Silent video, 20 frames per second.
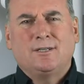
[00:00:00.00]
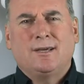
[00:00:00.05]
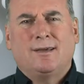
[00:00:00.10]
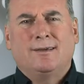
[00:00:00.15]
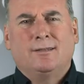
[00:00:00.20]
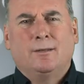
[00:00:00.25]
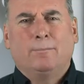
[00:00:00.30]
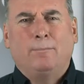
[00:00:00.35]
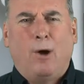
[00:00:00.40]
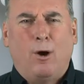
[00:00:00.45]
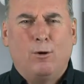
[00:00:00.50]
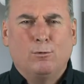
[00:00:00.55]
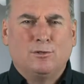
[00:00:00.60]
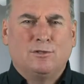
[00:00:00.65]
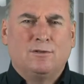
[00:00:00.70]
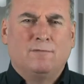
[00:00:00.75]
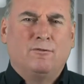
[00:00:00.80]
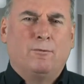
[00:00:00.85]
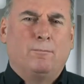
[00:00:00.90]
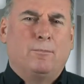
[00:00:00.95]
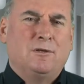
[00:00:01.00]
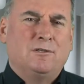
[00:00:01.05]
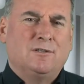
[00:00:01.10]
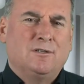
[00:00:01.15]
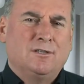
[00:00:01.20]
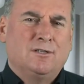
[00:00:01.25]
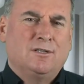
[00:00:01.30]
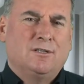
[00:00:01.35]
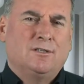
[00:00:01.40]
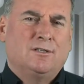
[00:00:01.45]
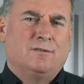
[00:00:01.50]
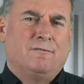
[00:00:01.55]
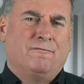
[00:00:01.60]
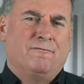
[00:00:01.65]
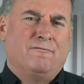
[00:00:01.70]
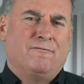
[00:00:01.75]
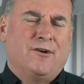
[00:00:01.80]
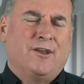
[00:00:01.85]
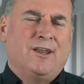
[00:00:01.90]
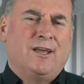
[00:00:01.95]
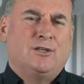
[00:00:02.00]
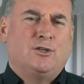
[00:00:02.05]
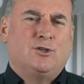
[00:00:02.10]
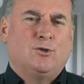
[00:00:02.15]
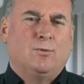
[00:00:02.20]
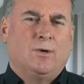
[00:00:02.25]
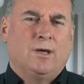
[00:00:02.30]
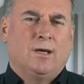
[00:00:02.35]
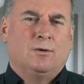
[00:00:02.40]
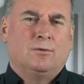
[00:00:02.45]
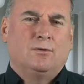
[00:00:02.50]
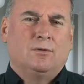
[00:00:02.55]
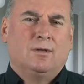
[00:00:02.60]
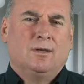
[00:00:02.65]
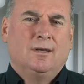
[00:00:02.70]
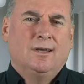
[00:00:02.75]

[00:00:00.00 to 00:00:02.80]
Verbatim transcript: take the pulse of your business's financial health?